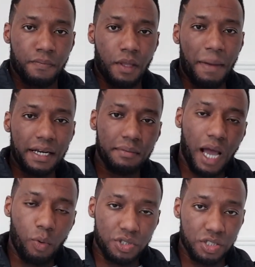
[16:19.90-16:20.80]
The man are
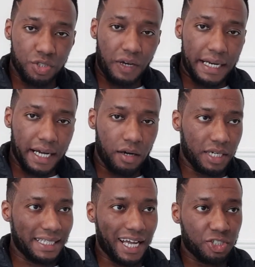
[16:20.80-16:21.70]
now watching this right now,
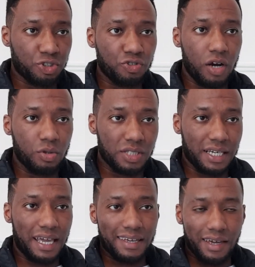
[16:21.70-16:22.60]
yeah, that struggle to
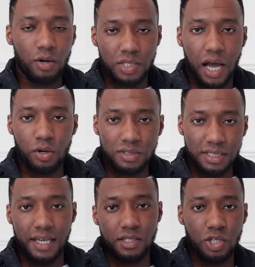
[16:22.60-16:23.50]
get girls out on
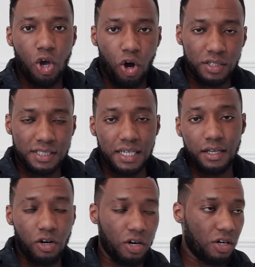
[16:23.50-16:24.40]
dates, on,
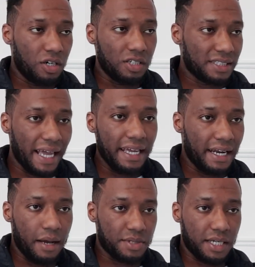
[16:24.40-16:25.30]
uh, on, on dating
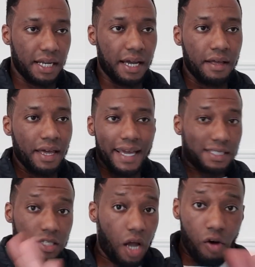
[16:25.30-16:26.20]
apps and that. If
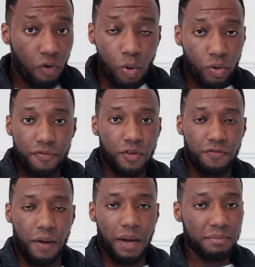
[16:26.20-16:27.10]
they're not wrong with you,
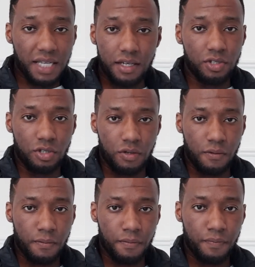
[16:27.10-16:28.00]
fam, I'm telling you.
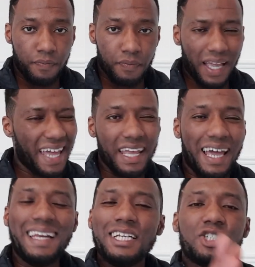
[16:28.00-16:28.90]

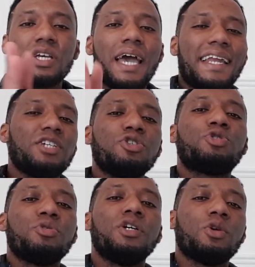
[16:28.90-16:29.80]
Unless, unless
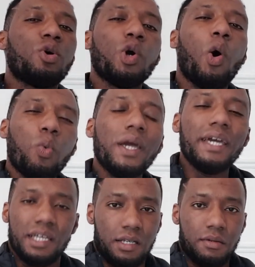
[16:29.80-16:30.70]
you truly know you're
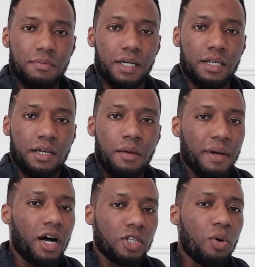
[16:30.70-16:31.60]
weird, blood.
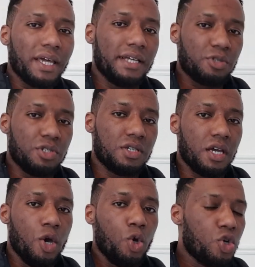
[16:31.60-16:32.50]
Because don't get it
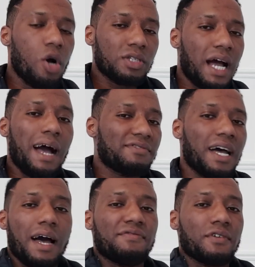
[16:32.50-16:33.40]
twisted. You don't have to
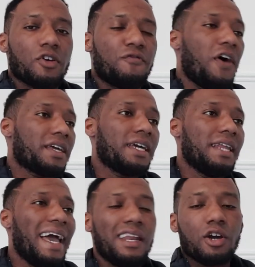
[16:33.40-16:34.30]
have
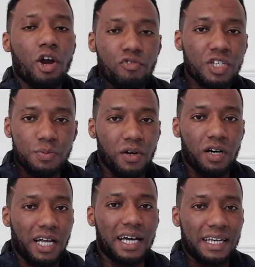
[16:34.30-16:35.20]
fucking hella charisma
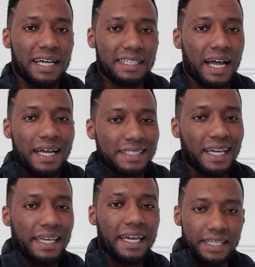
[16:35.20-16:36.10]
or nothing like that
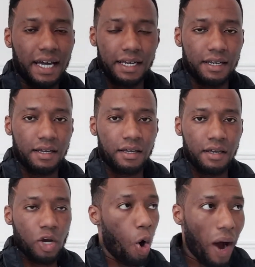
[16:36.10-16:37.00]
to get gal.
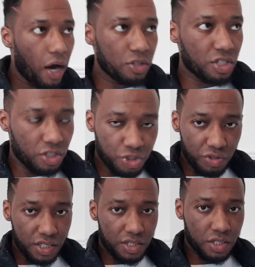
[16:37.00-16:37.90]
Go out onto the
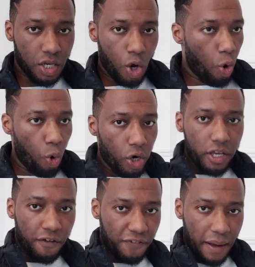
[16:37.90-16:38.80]
streets. All of
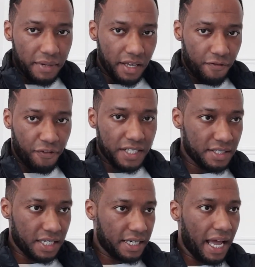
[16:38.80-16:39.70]
your family and
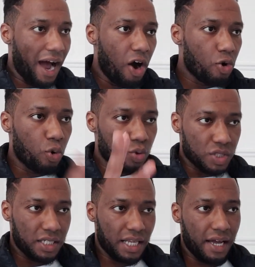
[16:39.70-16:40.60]
friends and that, uncles
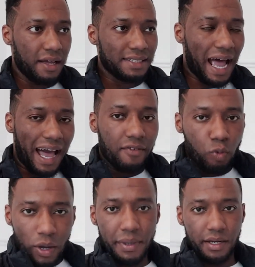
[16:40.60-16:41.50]
and that, that have
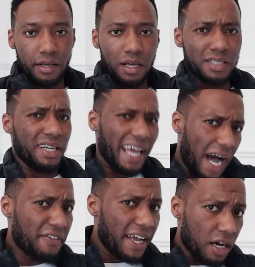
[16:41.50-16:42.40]
women do they
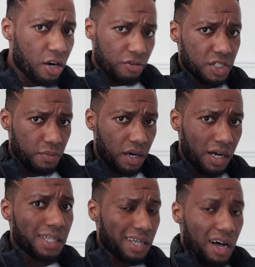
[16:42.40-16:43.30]
have hella
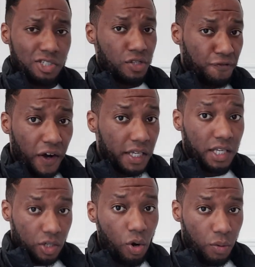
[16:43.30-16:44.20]
charisma? The answer's
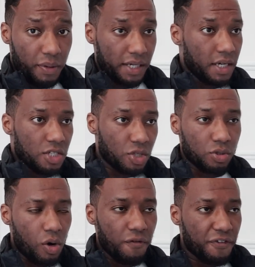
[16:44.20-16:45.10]
fucking no, blood. So
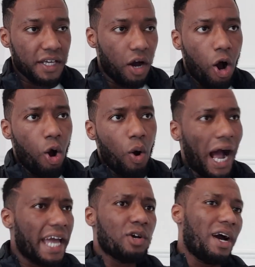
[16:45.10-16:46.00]
don't think, oh,
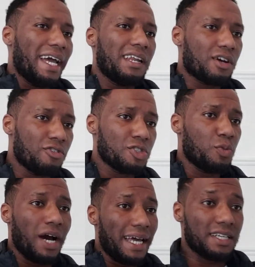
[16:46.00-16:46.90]
I ain't got hella
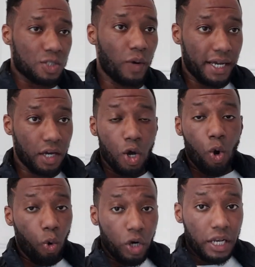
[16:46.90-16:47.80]
charisma or hella swag.
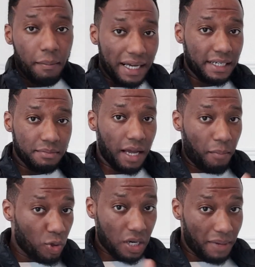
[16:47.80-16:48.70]
All of the man them that,
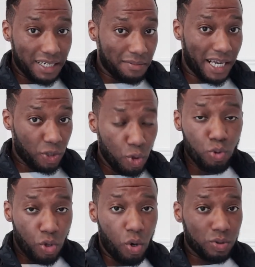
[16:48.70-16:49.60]
most of the man them that you
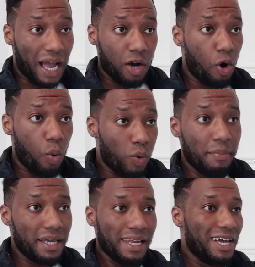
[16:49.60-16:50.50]
know that have got
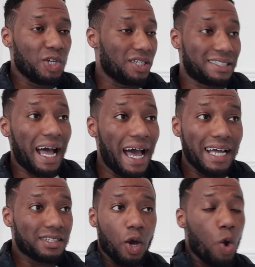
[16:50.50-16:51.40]
women, your
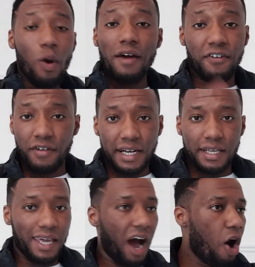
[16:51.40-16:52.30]
dad, whoever in
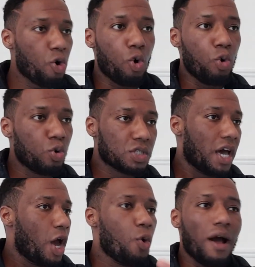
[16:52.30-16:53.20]
it, your uncles,
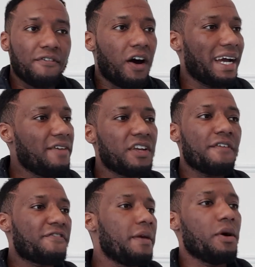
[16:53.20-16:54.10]
whoever, even
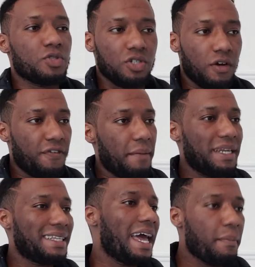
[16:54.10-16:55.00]
the females in your
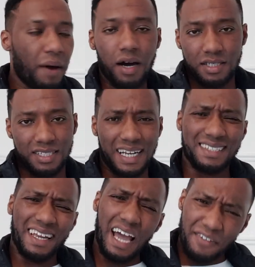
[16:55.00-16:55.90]
family, their partners in that.
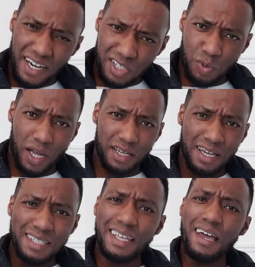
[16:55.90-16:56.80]
Do they have hella swag?
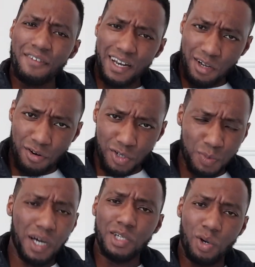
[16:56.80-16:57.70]
Do they have hella
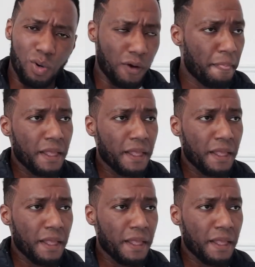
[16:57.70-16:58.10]
charisma? No.